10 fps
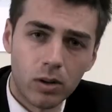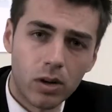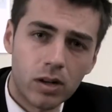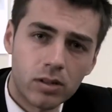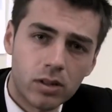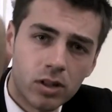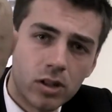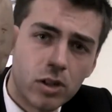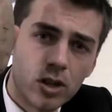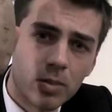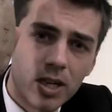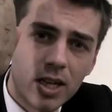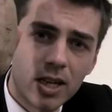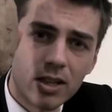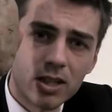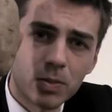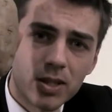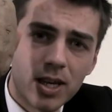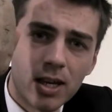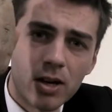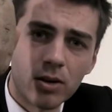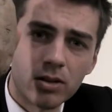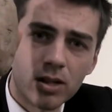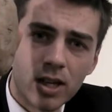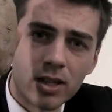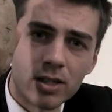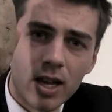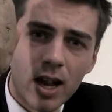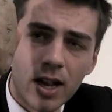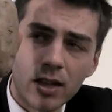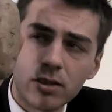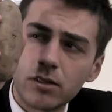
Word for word: Or you could be eating this potato and die.